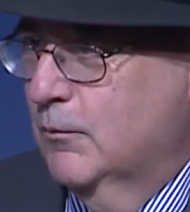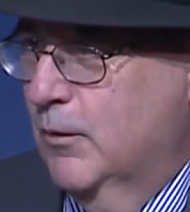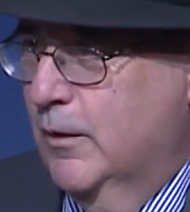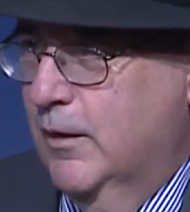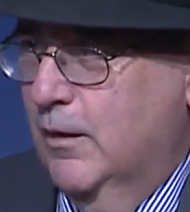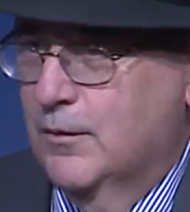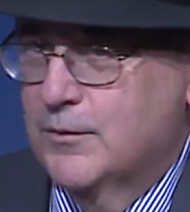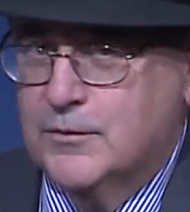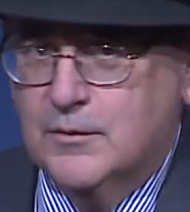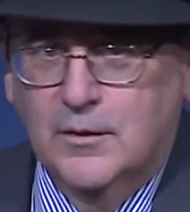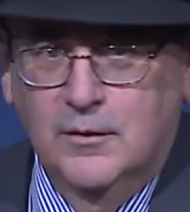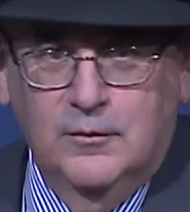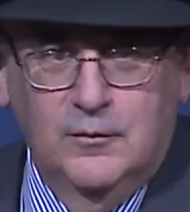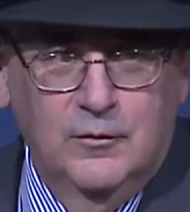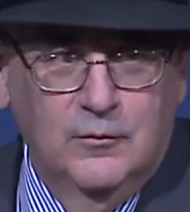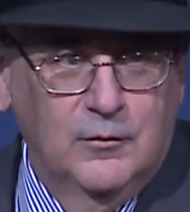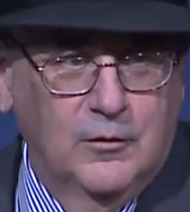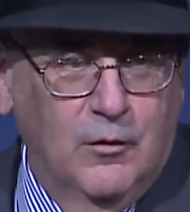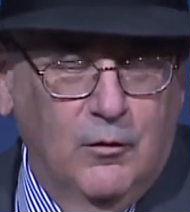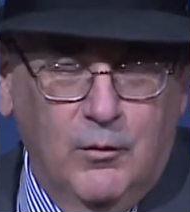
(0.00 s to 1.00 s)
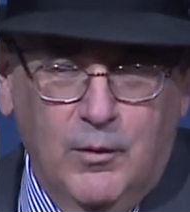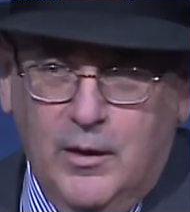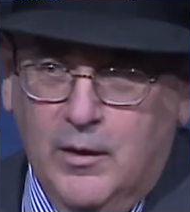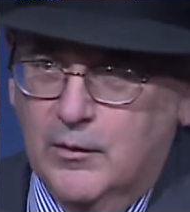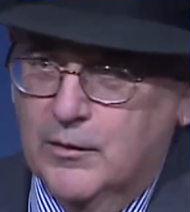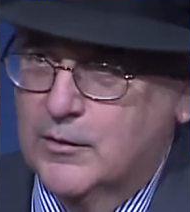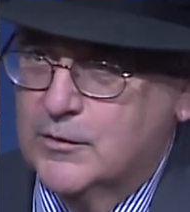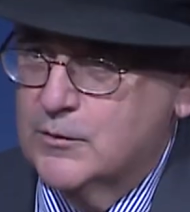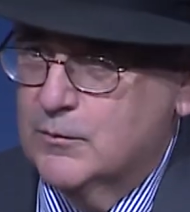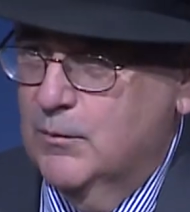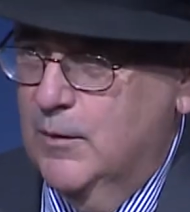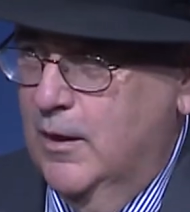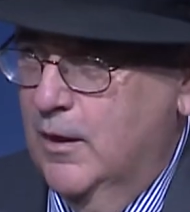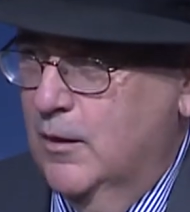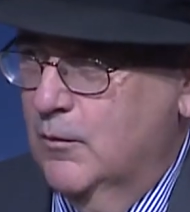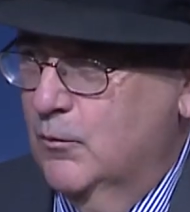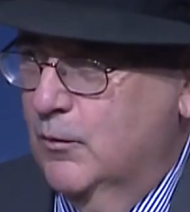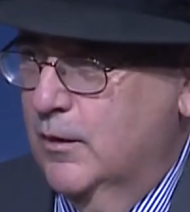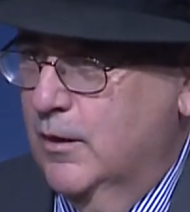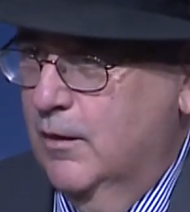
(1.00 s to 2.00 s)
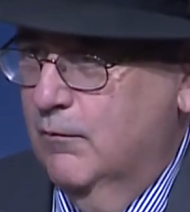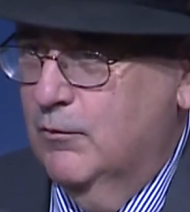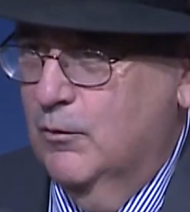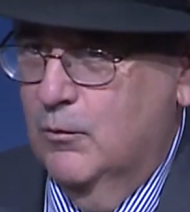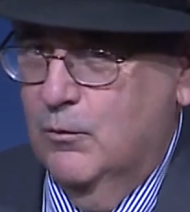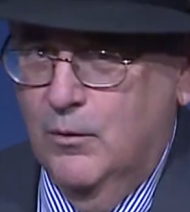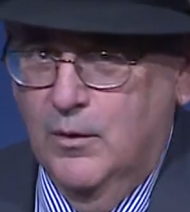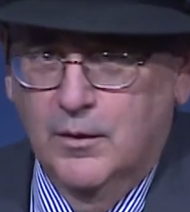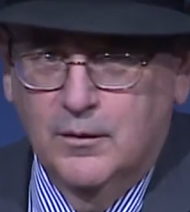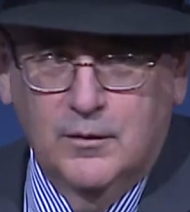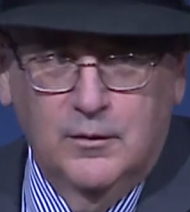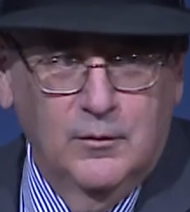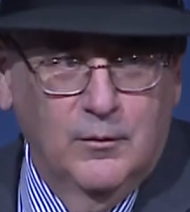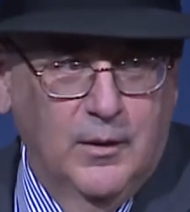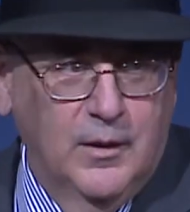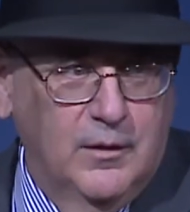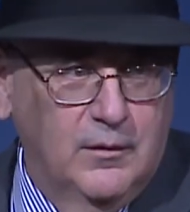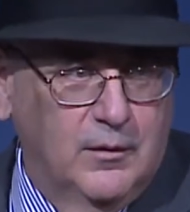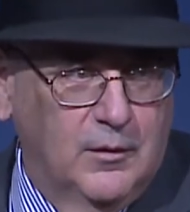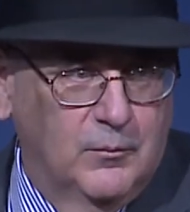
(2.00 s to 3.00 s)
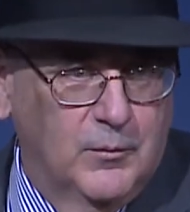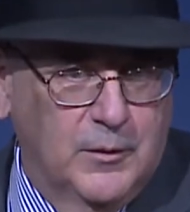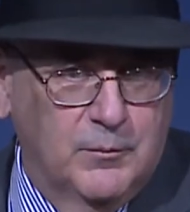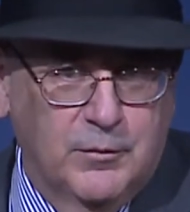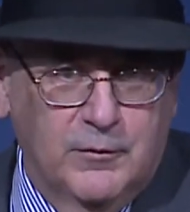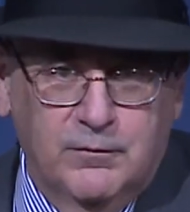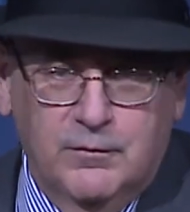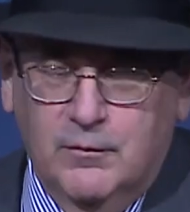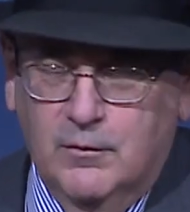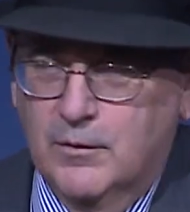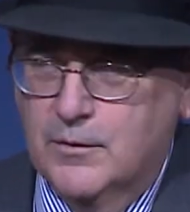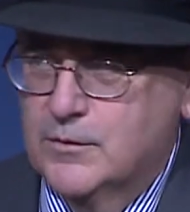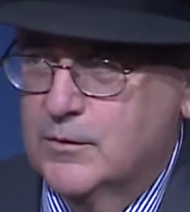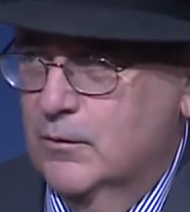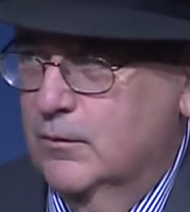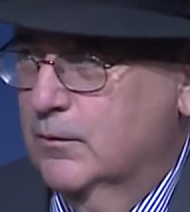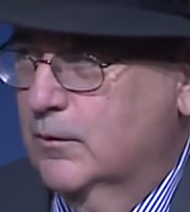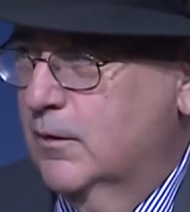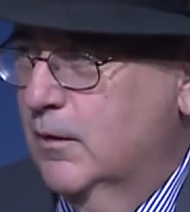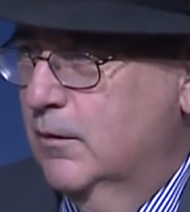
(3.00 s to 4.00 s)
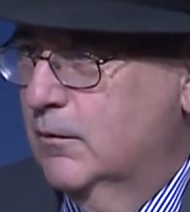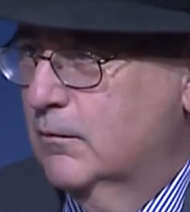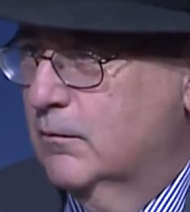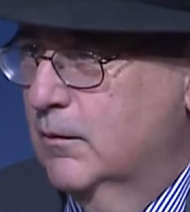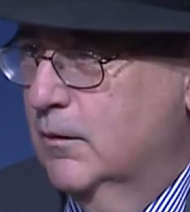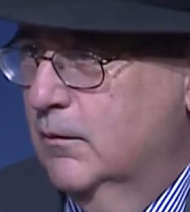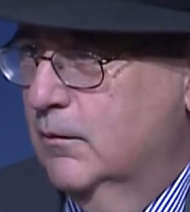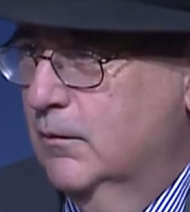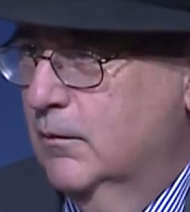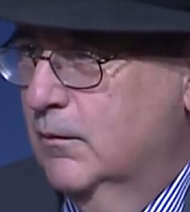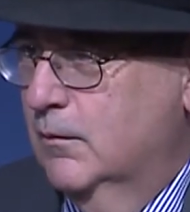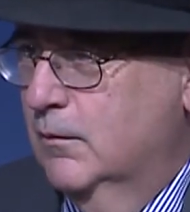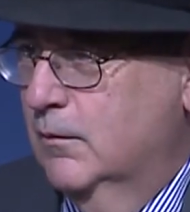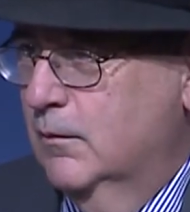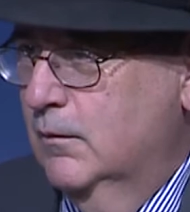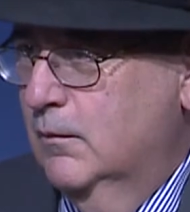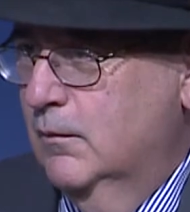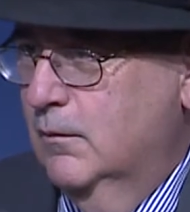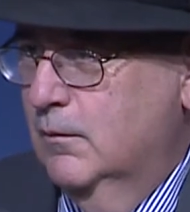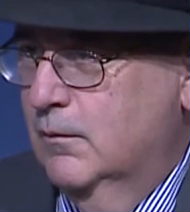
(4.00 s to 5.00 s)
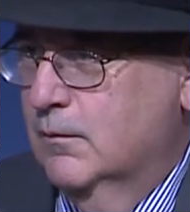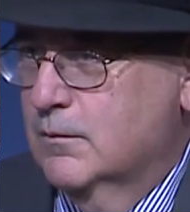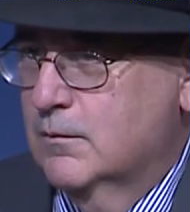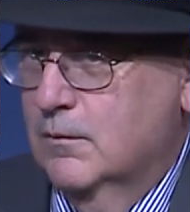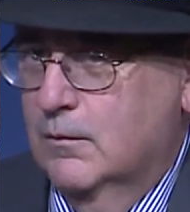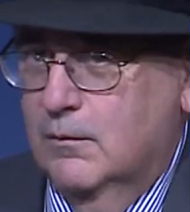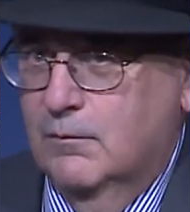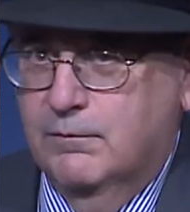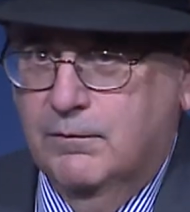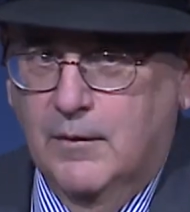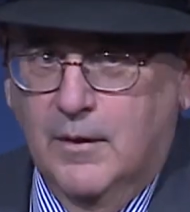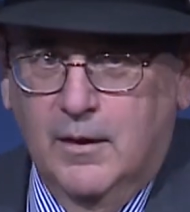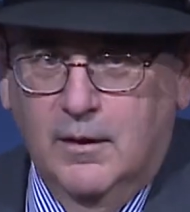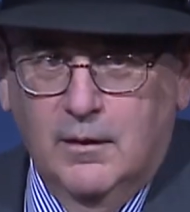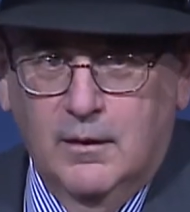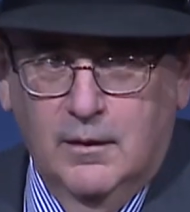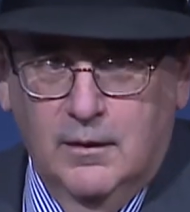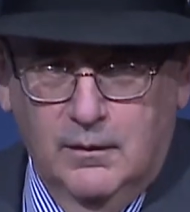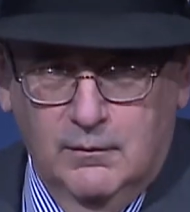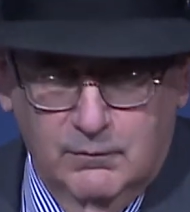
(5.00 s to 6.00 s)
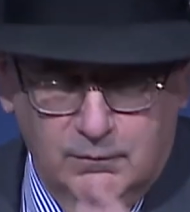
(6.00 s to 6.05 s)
else can you do? No honest man would ever want to do anything but prefer his own country. So finally,